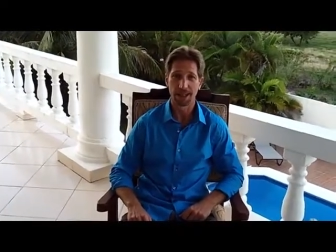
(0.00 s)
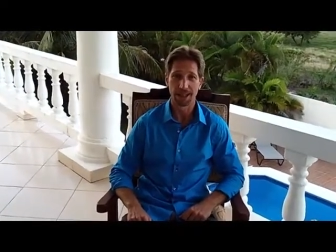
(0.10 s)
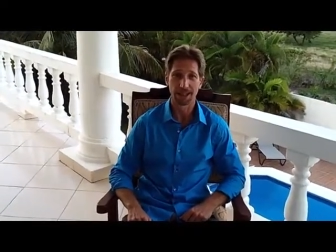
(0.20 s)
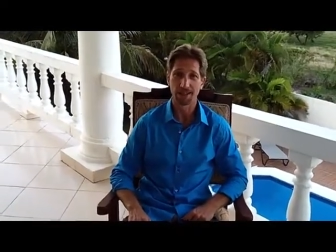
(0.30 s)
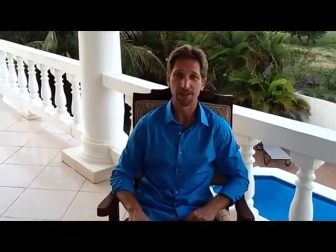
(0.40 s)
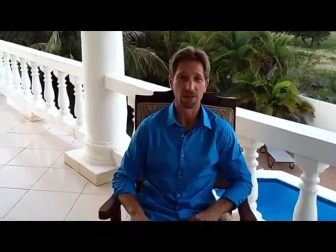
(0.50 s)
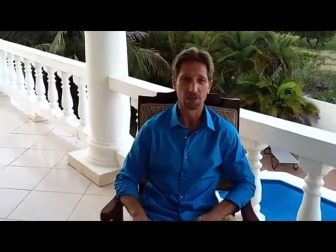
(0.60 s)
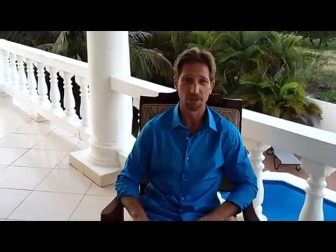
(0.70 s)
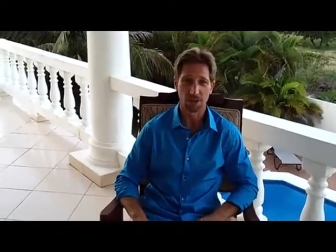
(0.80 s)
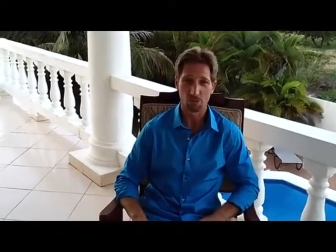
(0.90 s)
and I didn't
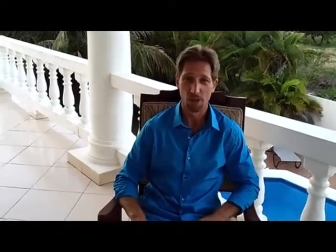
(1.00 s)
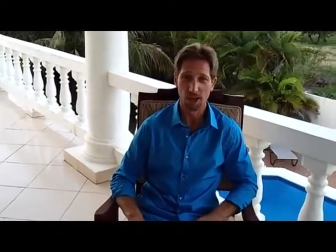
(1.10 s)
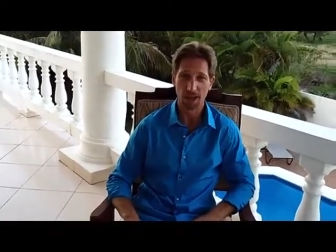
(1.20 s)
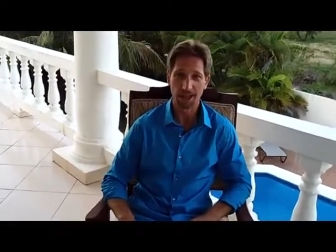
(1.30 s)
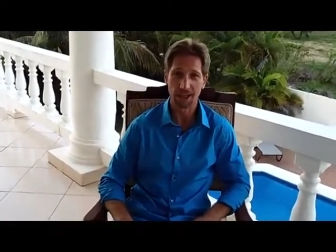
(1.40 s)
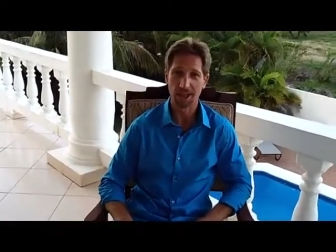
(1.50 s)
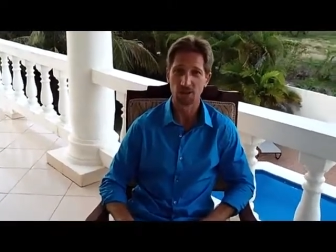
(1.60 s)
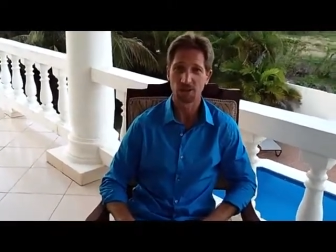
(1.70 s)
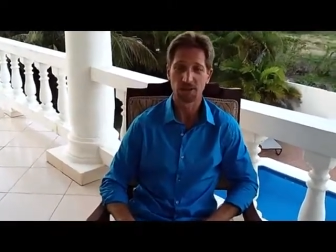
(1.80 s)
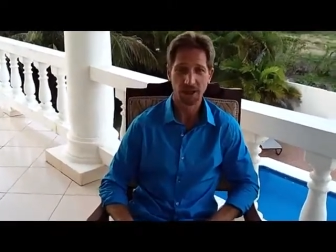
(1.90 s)
understand why, and
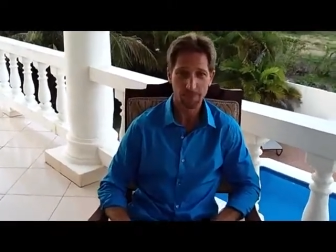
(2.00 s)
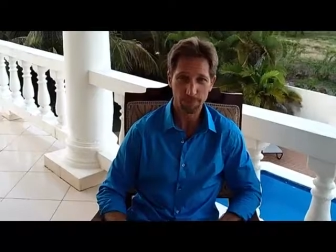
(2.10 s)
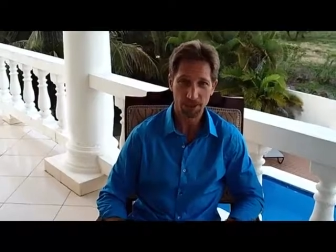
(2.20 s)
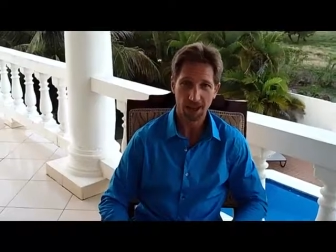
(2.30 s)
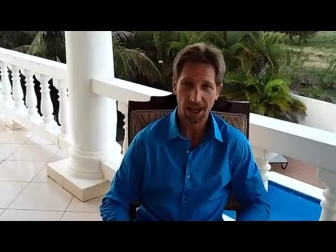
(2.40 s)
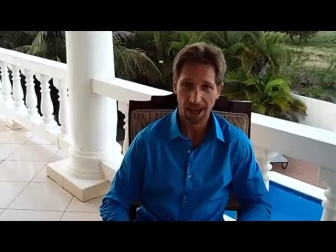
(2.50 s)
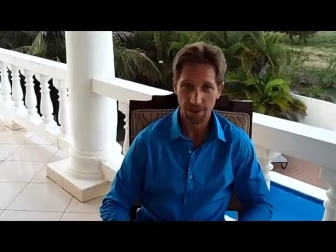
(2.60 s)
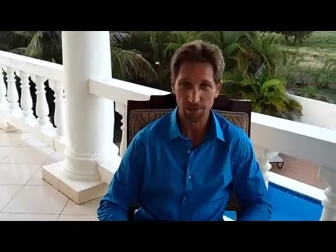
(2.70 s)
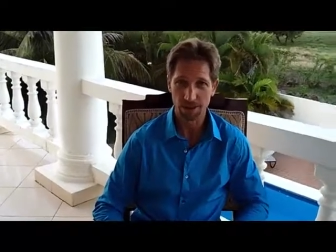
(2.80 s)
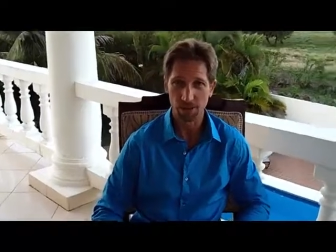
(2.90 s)
it just kept
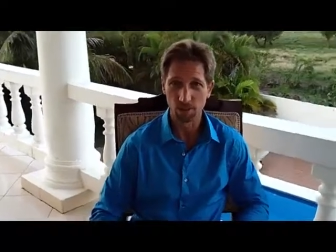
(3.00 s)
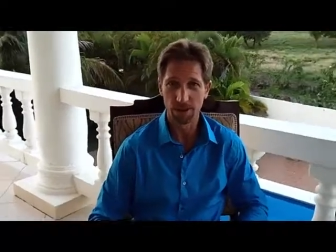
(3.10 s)
happening,